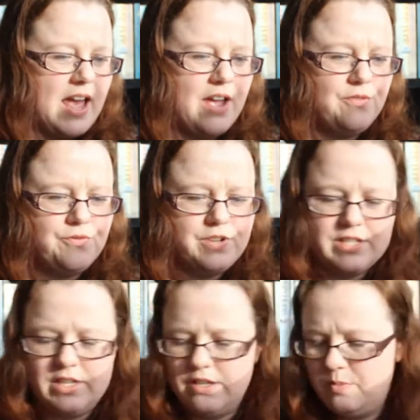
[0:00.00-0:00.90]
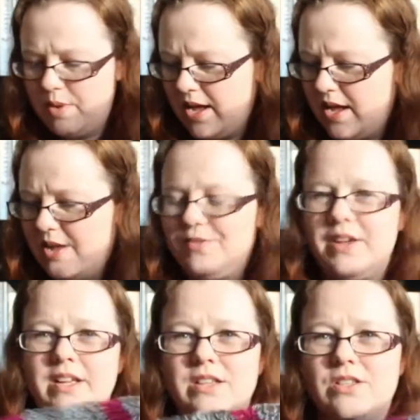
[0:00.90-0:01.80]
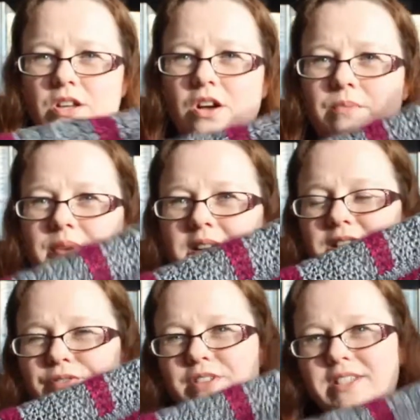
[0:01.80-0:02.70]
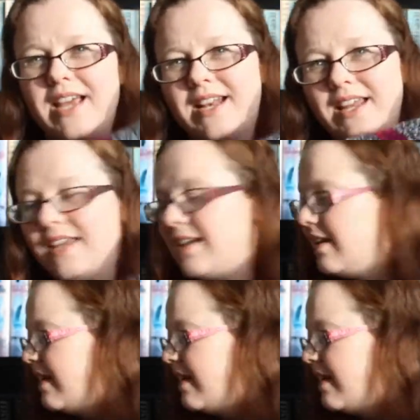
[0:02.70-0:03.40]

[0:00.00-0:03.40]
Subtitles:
Every single part of it taught me a different technique.